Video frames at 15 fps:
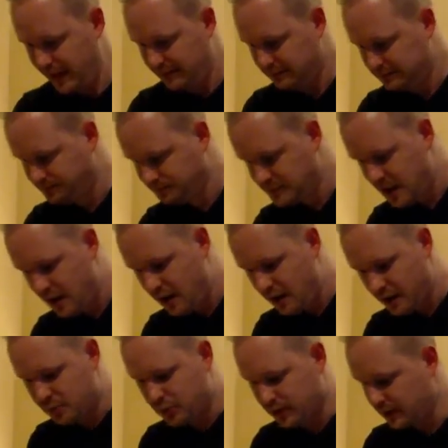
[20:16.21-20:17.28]
I'm gonna
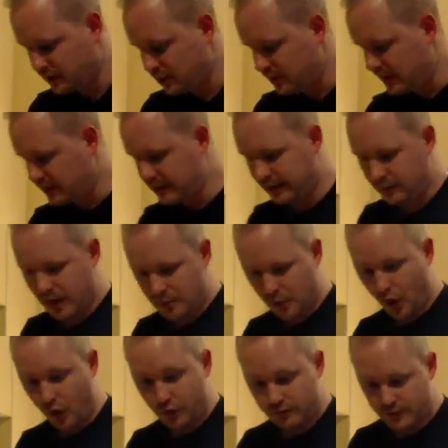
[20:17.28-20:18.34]
put a little bit of cling wrap
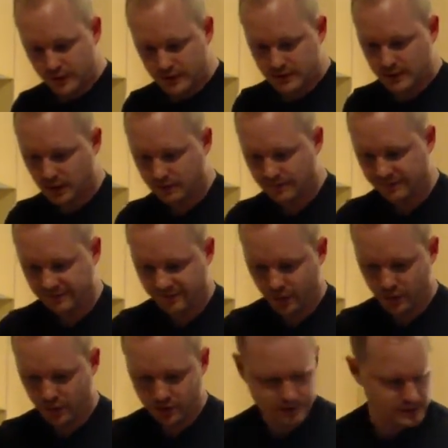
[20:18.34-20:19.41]
over the top
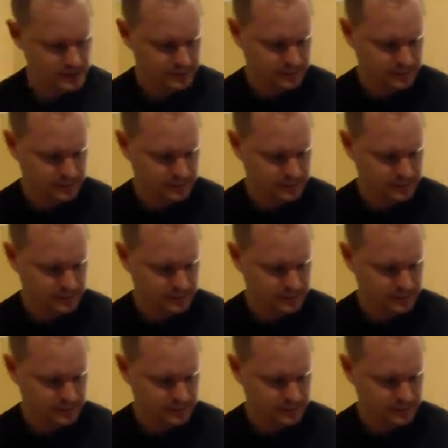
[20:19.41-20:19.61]
first.